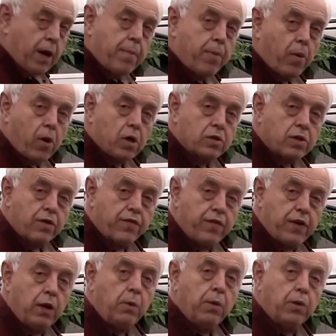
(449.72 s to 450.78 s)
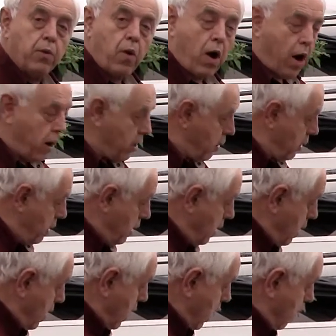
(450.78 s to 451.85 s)
pores are filled with water,
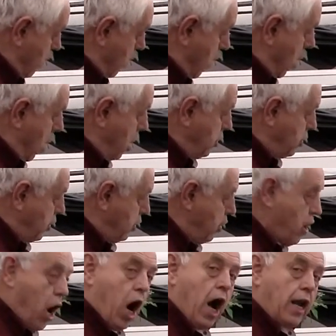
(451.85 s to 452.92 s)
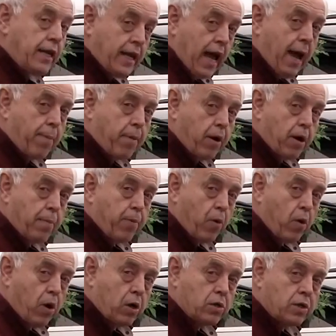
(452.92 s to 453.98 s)
and the larger non-capillary
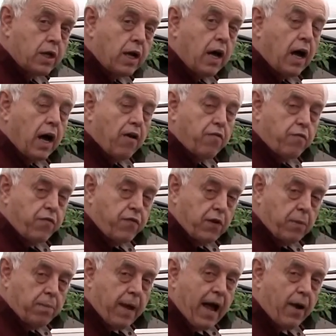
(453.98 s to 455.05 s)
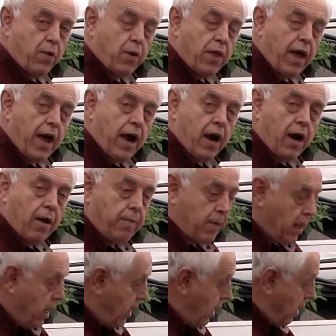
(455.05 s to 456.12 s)
pores are filled back with air.
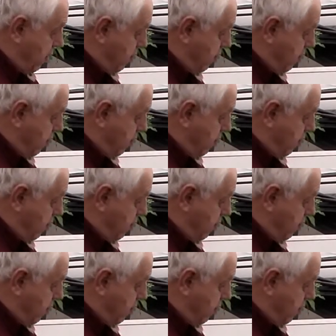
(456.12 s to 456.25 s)
If